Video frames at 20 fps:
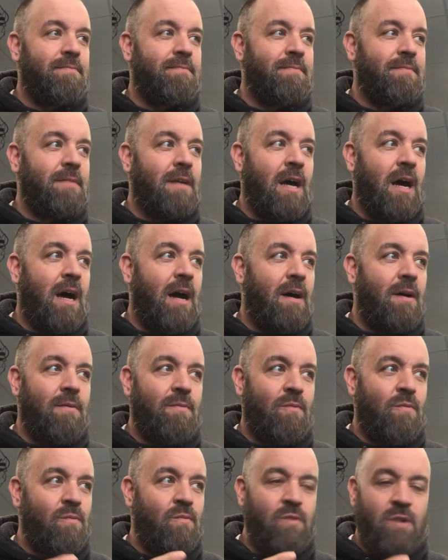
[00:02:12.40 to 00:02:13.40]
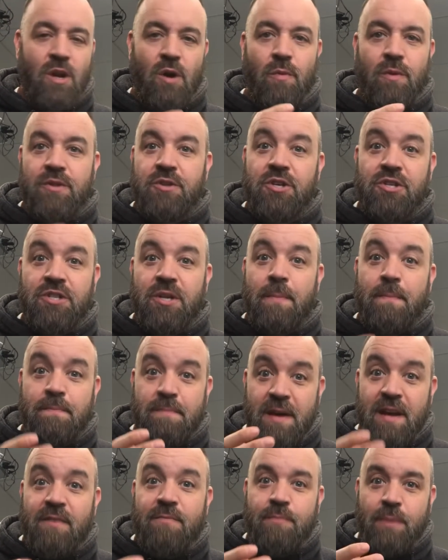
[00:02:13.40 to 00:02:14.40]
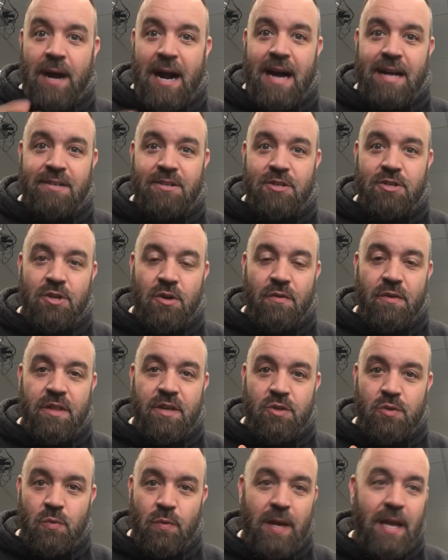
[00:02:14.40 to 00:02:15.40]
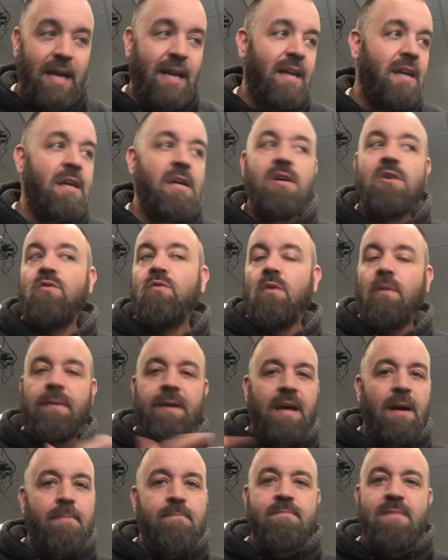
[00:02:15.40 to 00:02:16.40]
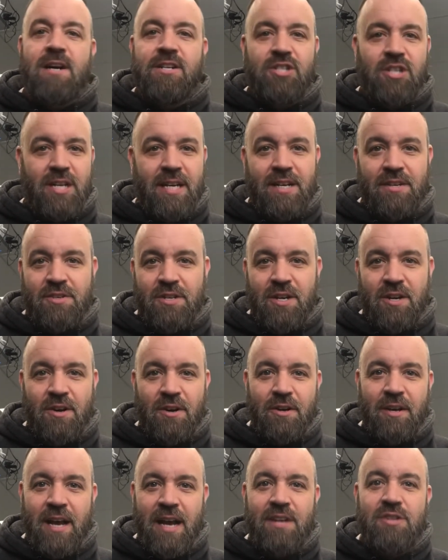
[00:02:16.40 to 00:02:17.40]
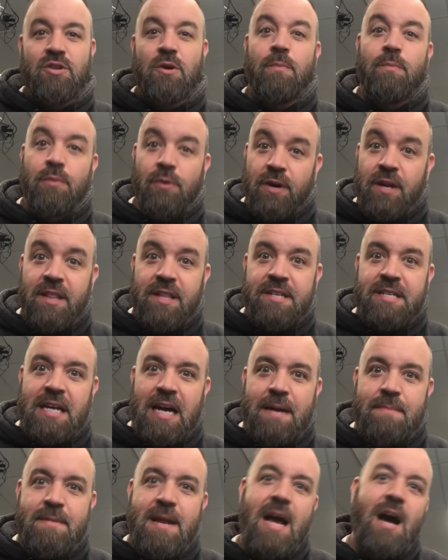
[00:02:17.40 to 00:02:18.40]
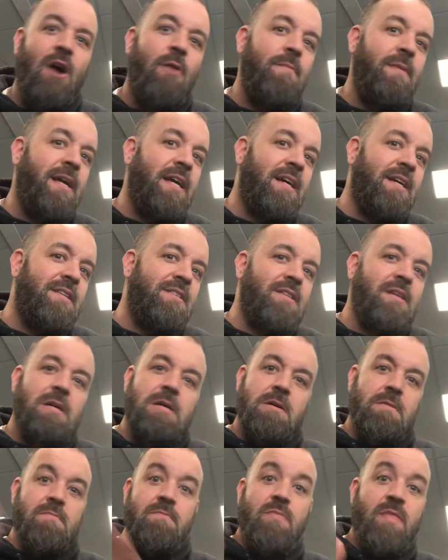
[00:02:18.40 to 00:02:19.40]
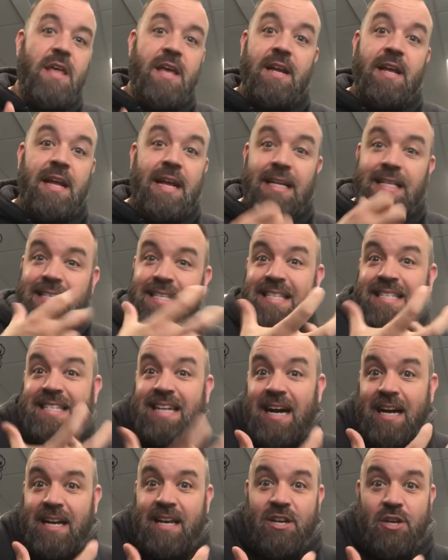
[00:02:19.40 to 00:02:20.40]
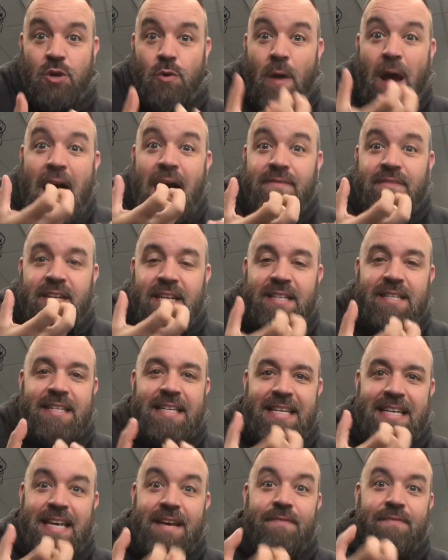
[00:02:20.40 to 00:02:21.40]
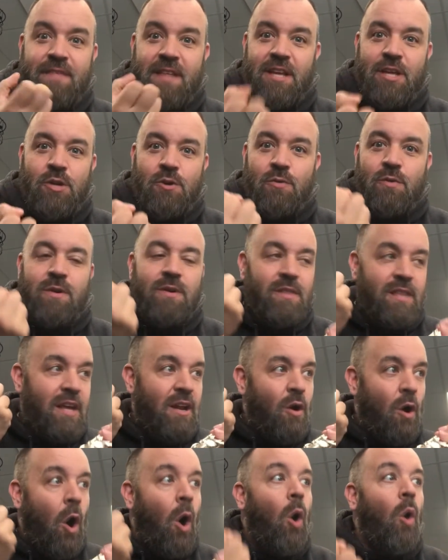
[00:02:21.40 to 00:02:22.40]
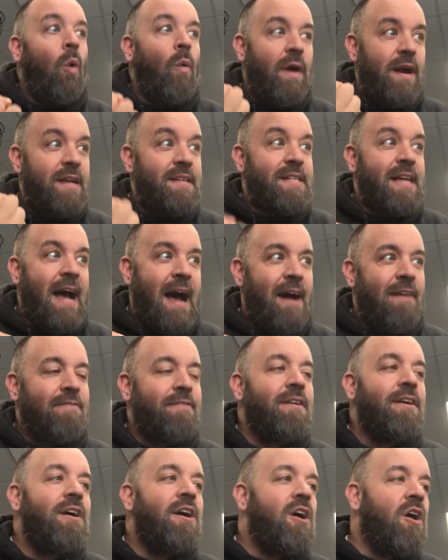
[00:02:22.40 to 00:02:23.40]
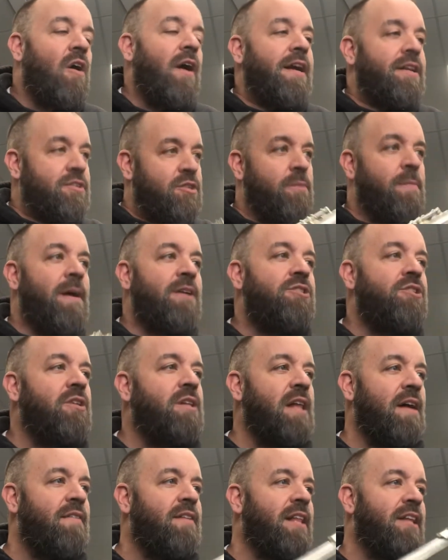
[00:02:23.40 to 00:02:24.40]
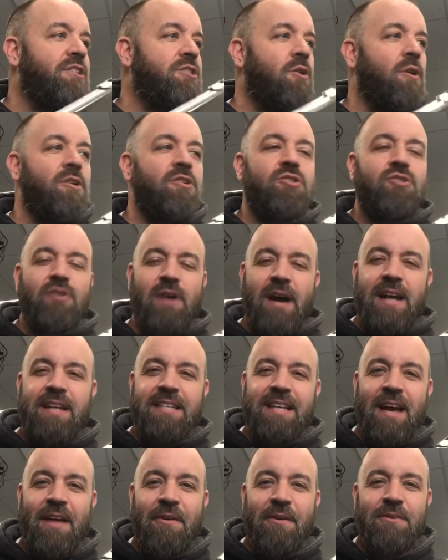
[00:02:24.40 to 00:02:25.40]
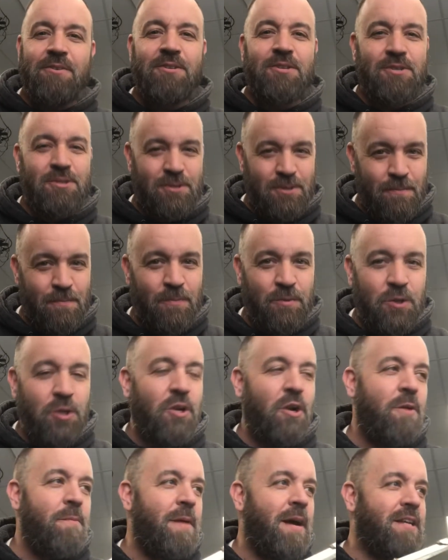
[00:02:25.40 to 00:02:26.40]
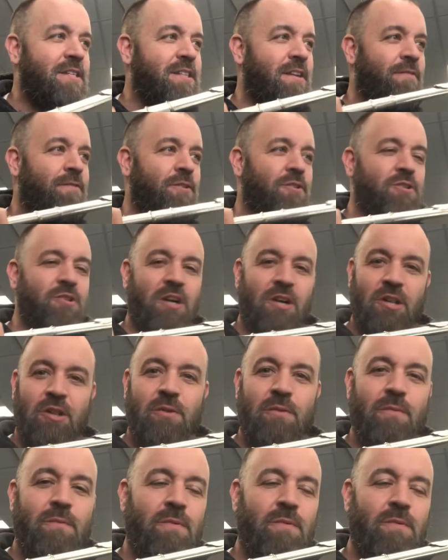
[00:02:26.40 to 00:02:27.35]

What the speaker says: with just a bit of practice over this week, will become much easier. Okay, so put in the time now, because then it's stuck. You have it. It's a gift that you then always have. All right, so measure 11. Let's go ahead and try it together. Just do your best if you're struggling